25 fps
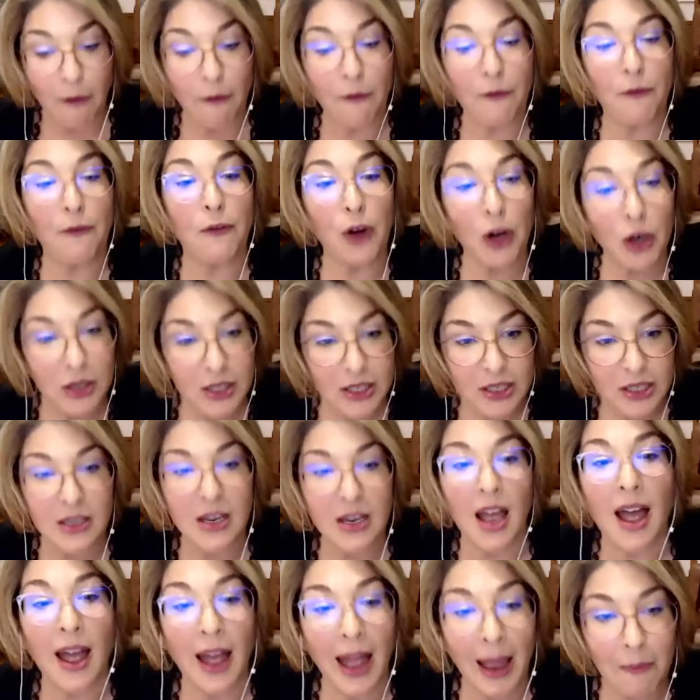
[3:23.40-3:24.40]
first
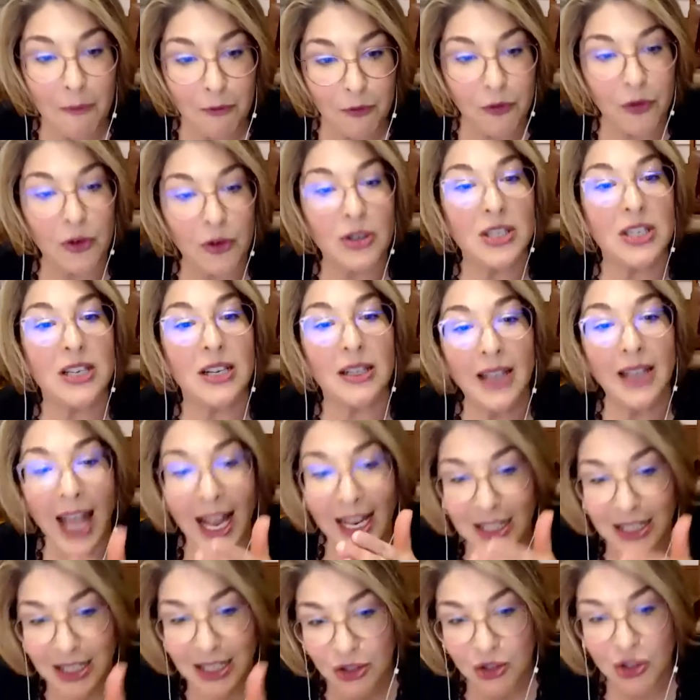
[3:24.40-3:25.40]
time, first
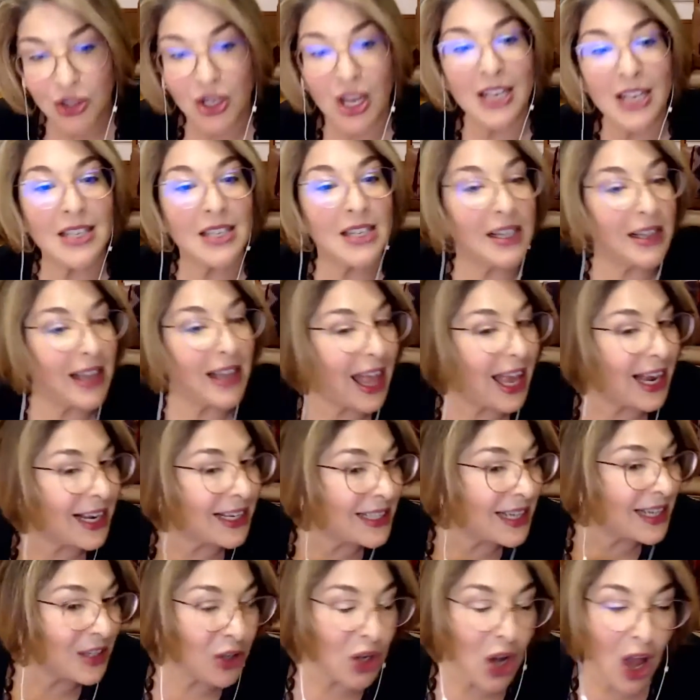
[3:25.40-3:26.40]
elected, just
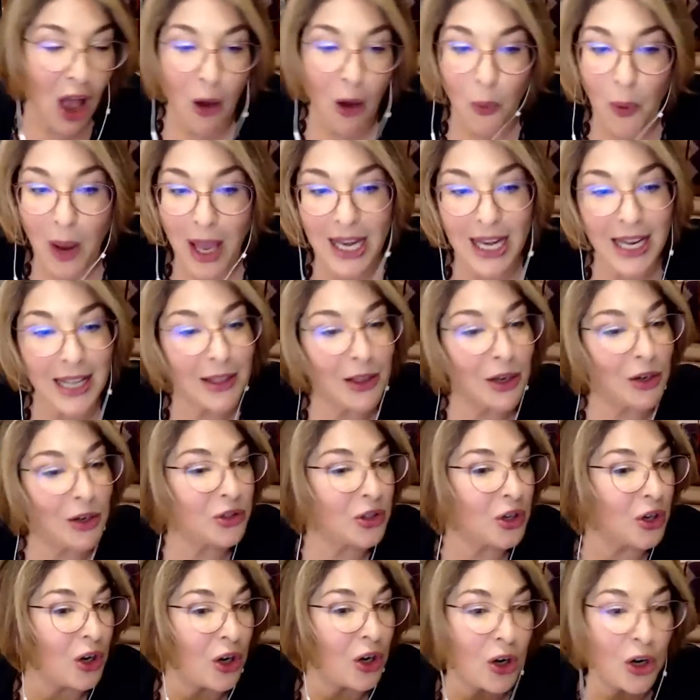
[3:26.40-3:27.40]
elected, not waiting their
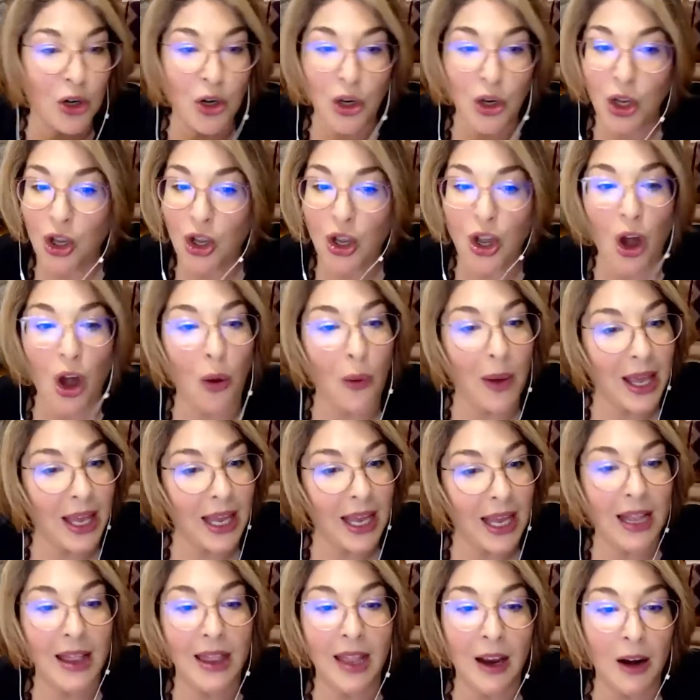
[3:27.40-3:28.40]
turn, going
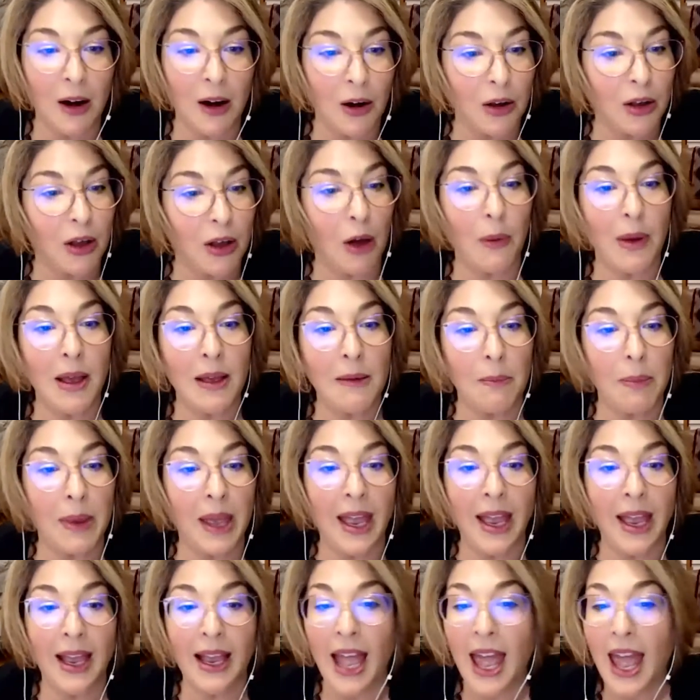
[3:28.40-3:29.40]
in there, going
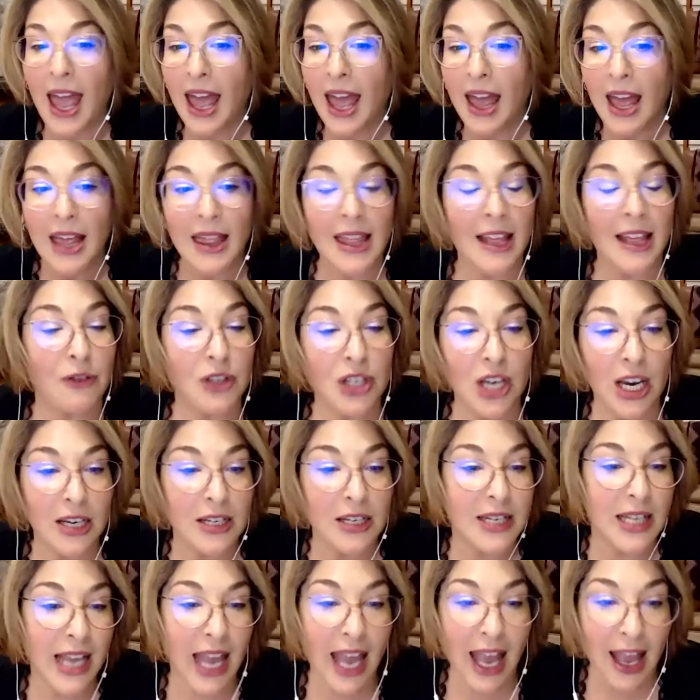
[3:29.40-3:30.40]
big. They've changed
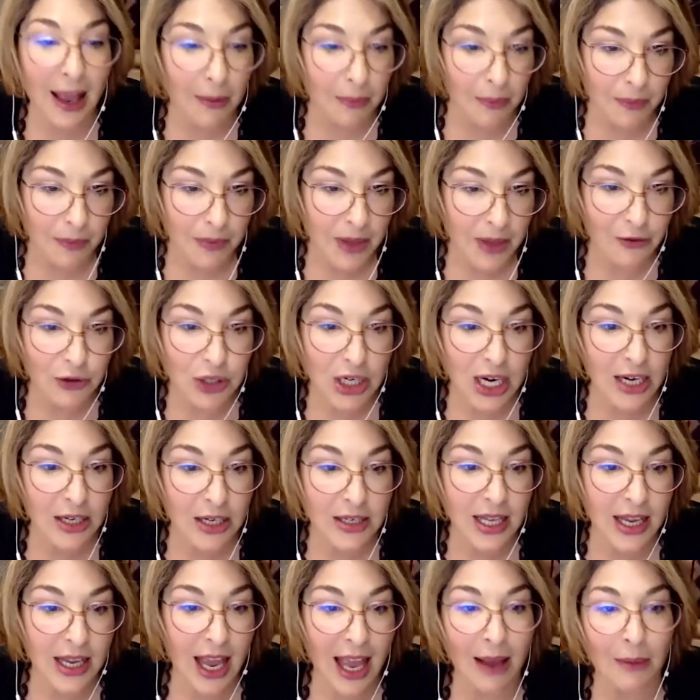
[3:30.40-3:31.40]
the game. They've changed
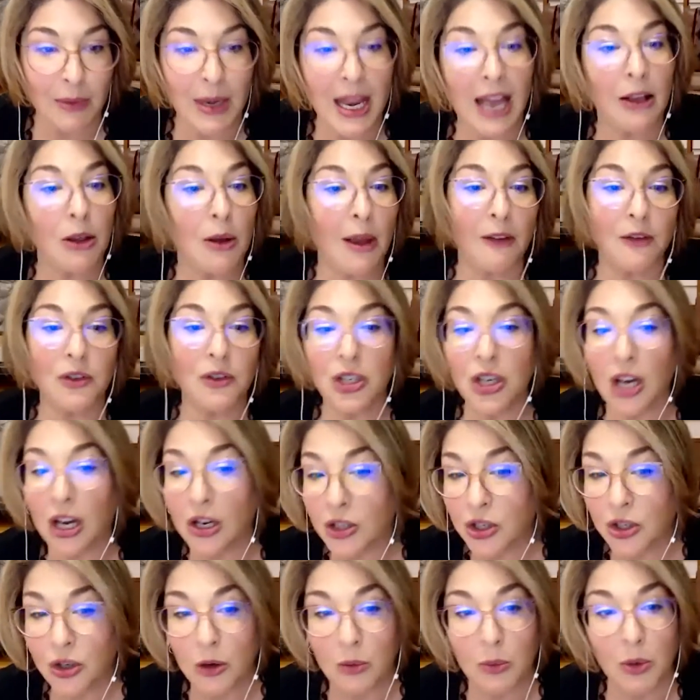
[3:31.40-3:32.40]
the game. Now you have Chuck
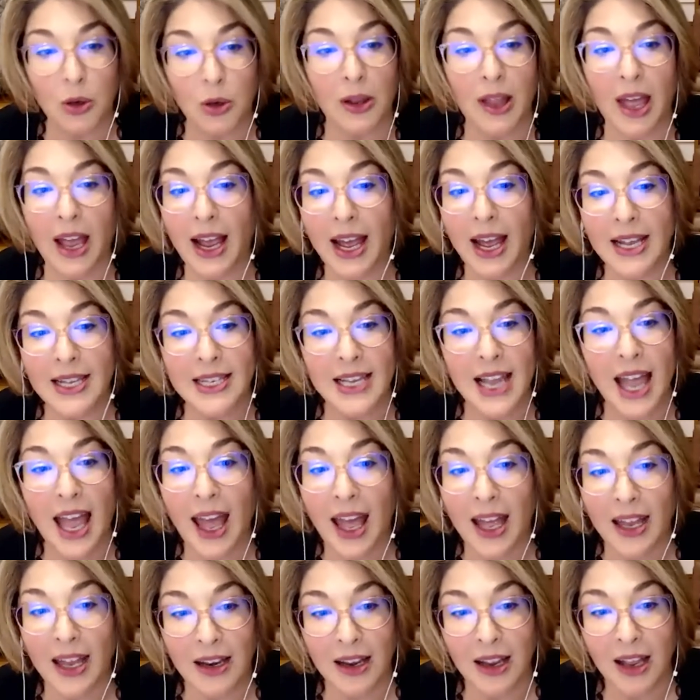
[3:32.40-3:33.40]
Schumer, like I
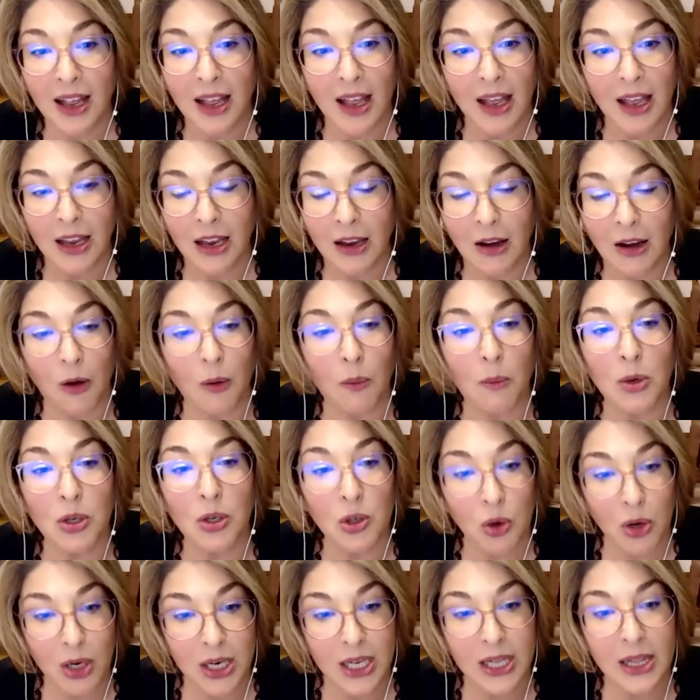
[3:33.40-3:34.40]
said,
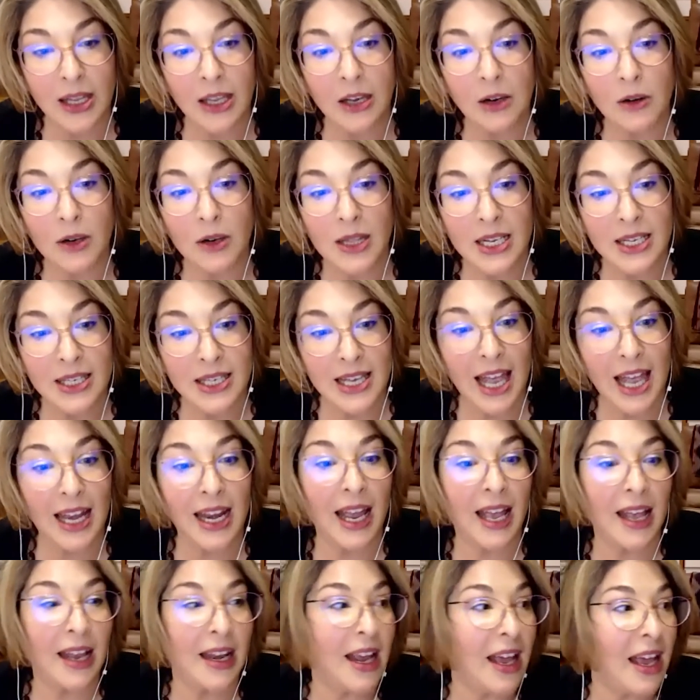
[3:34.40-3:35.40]
majority leader in the
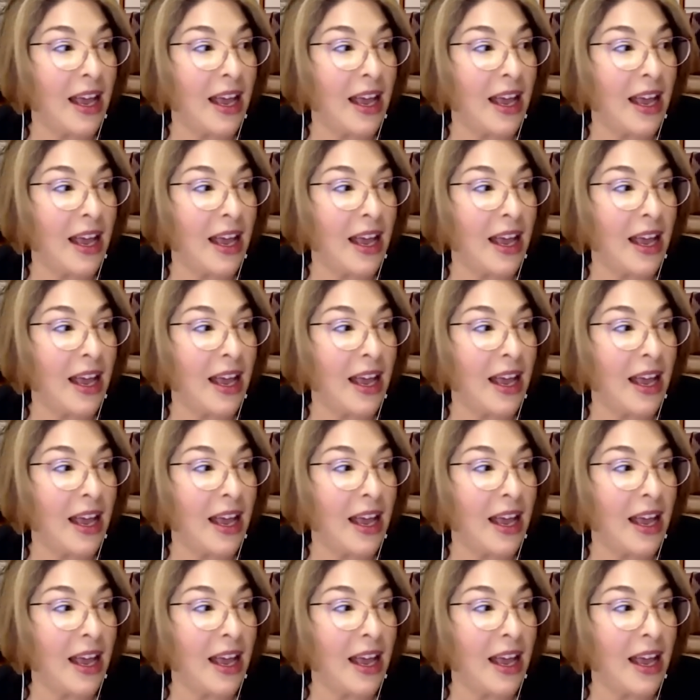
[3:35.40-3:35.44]
Senate,